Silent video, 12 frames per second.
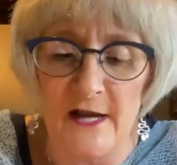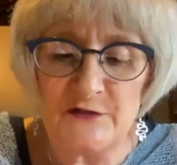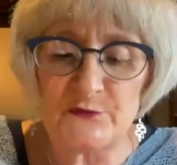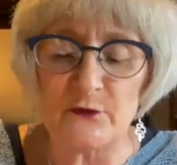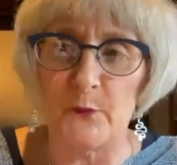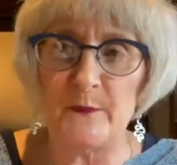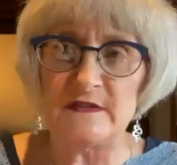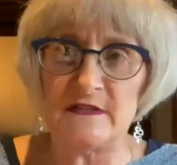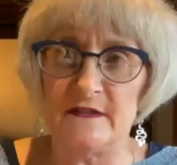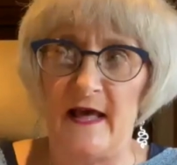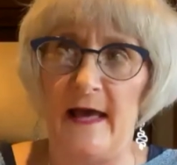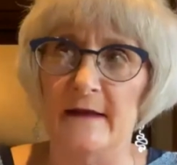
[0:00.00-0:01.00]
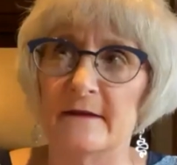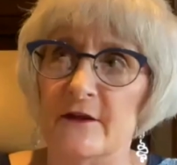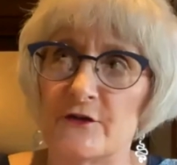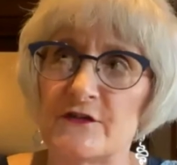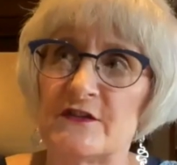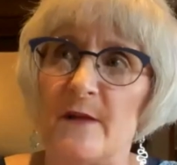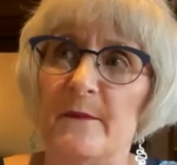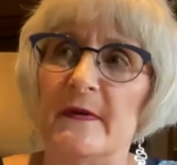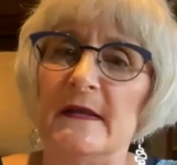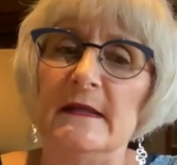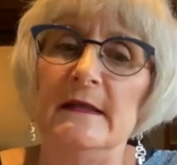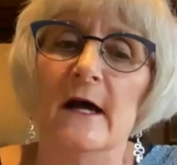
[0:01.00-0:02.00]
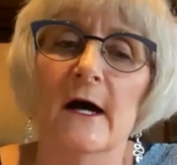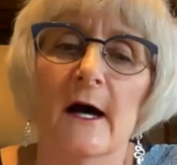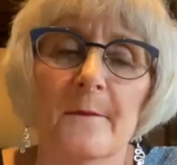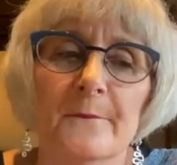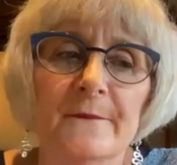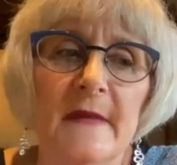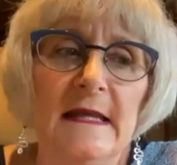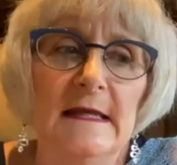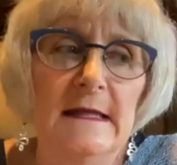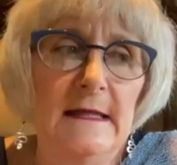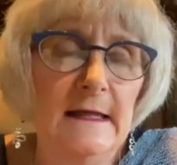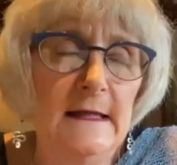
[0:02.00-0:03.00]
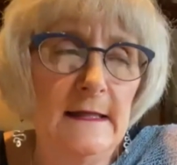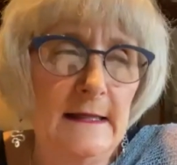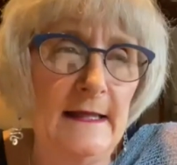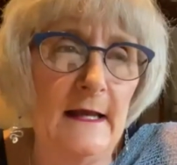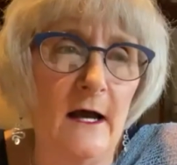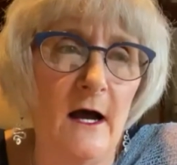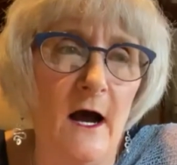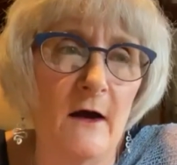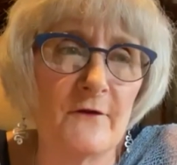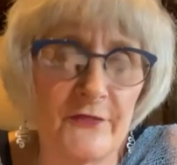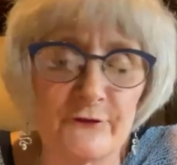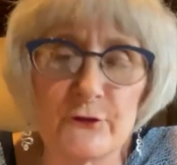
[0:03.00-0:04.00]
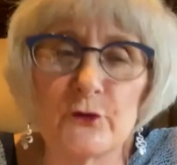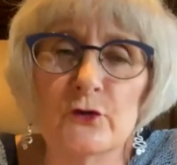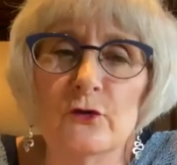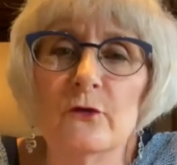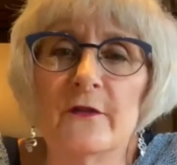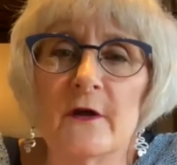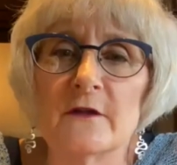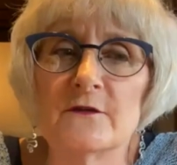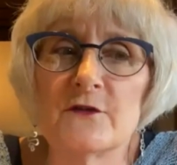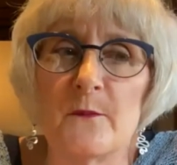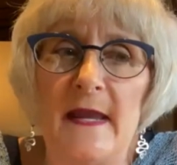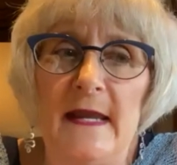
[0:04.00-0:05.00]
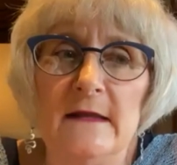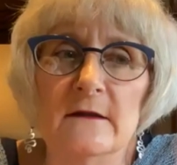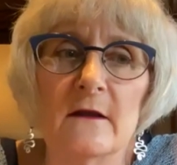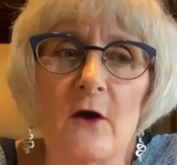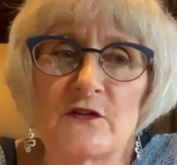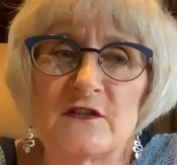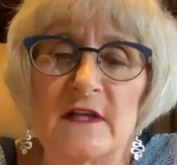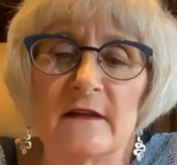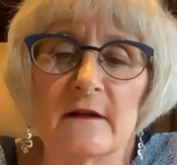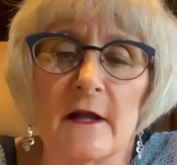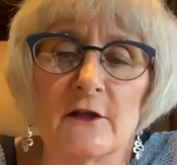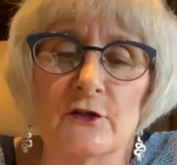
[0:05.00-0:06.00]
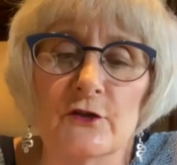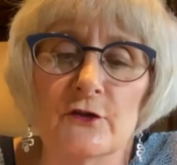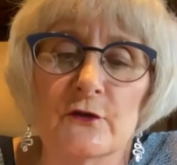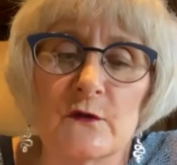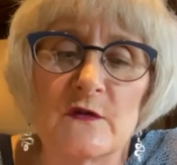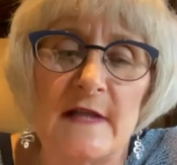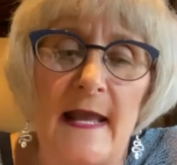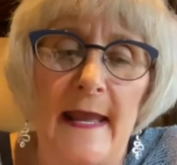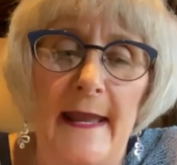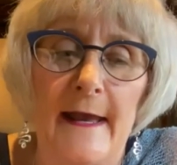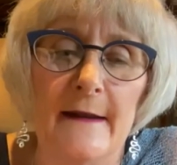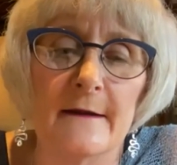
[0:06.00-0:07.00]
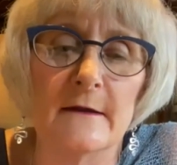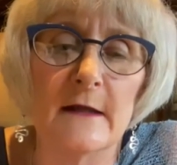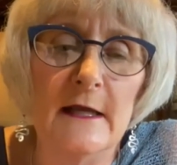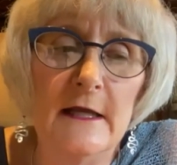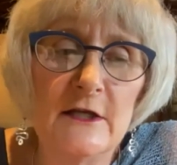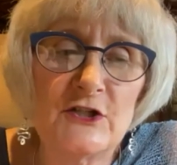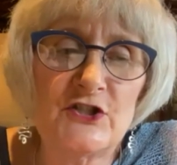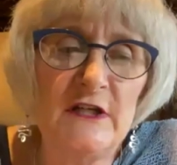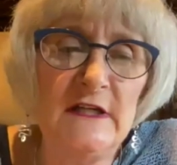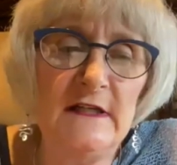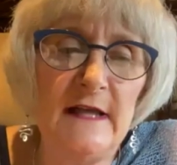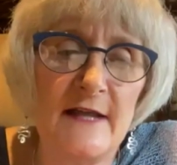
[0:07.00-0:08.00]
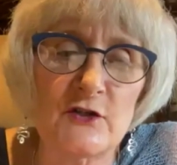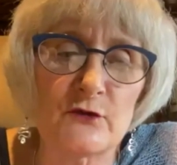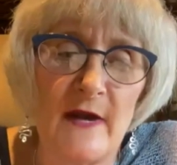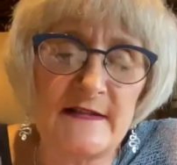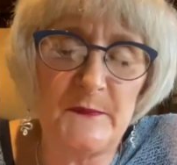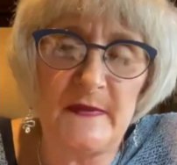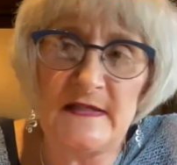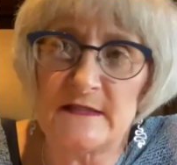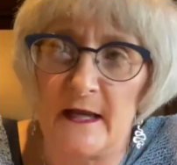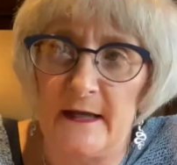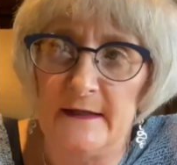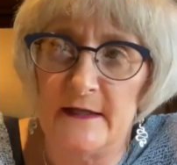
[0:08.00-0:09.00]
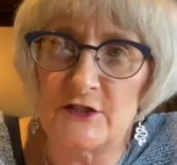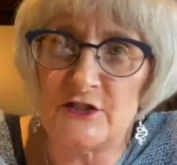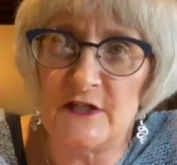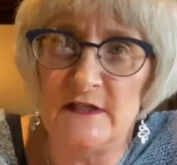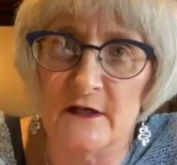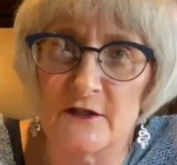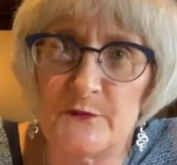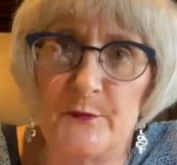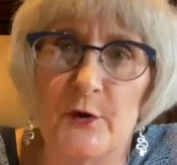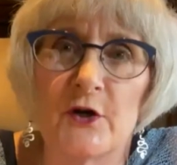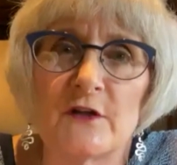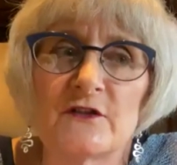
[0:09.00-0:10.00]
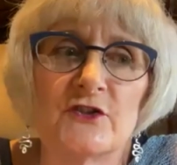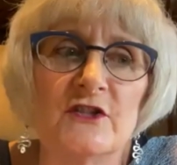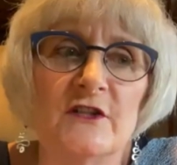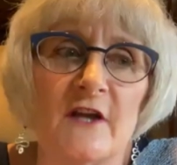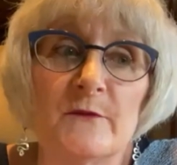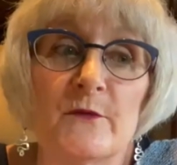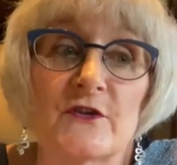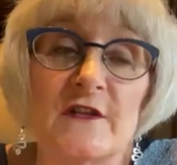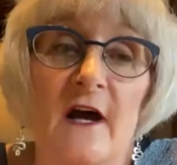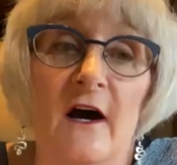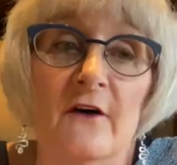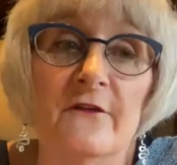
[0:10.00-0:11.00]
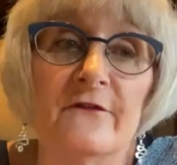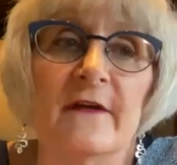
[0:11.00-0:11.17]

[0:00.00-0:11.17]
eyes were open to that. There's somebody um, through the domain hosting that I use, and she has a recipe site and she does books and she does them herself